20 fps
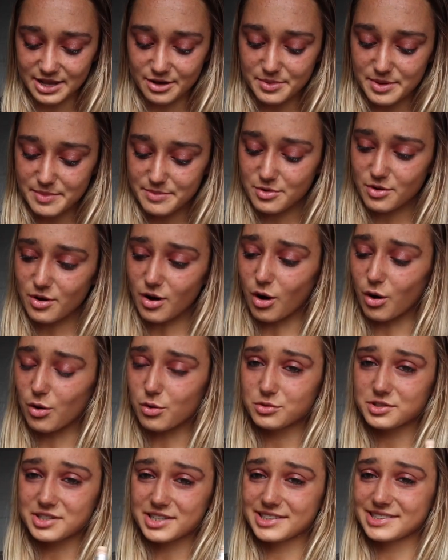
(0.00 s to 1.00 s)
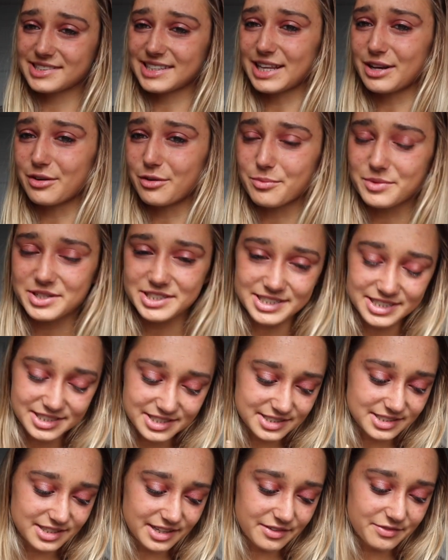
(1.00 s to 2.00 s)
little bit more old concealer on, which
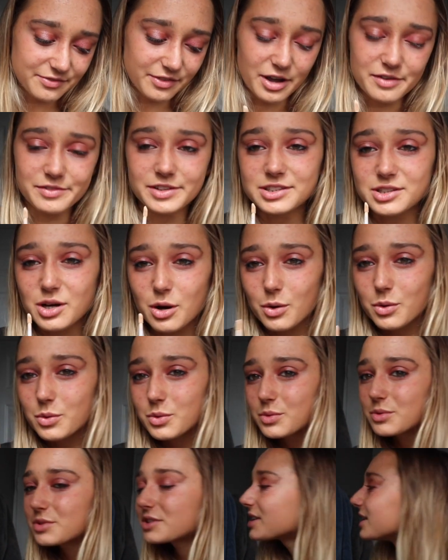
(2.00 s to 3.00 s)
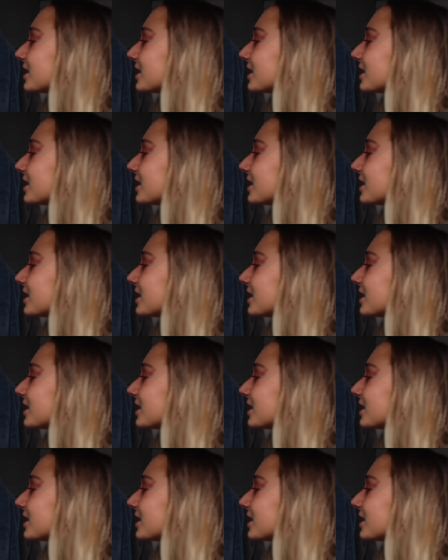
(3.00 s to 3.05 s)
this is like five years old.